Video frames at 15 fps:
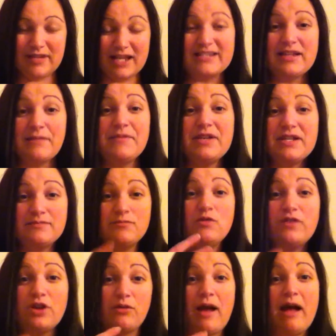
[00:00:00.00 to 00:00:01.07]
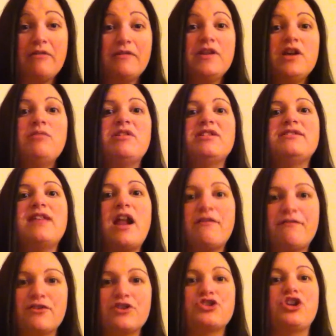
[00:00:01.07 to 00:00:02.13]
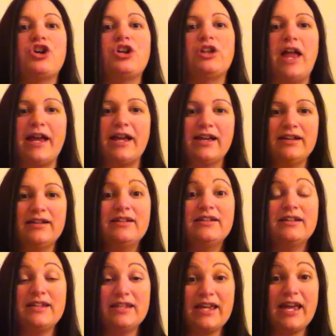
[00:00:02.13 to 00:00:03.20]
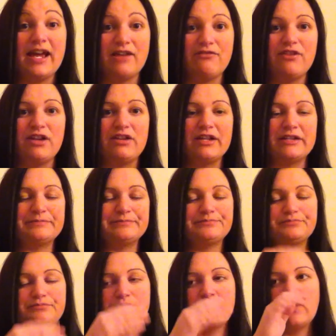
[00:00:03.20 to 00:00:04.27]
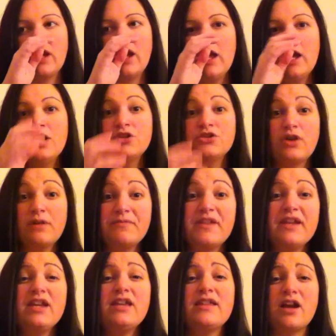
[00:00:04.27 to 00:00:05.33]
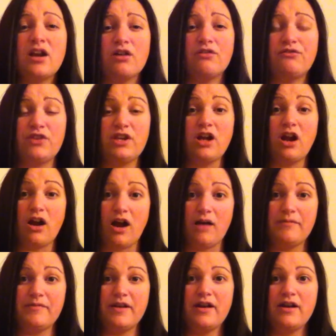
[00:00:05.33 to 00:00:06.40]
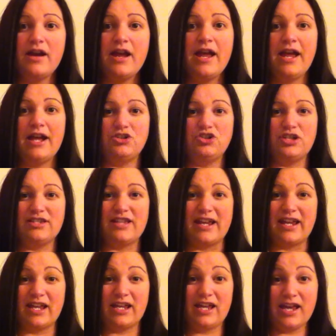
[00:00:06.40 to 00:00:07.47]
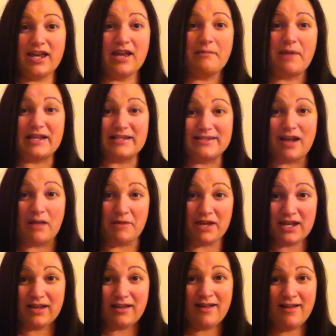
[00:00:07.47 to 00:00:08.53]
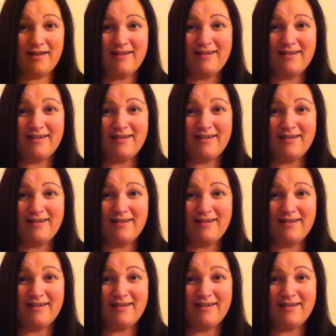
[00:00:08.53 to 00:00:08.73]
like something's moving around in there, but it's not a for sure like kick feeling. So I'm thinking that her feet are up there and she's like kicking my stomach,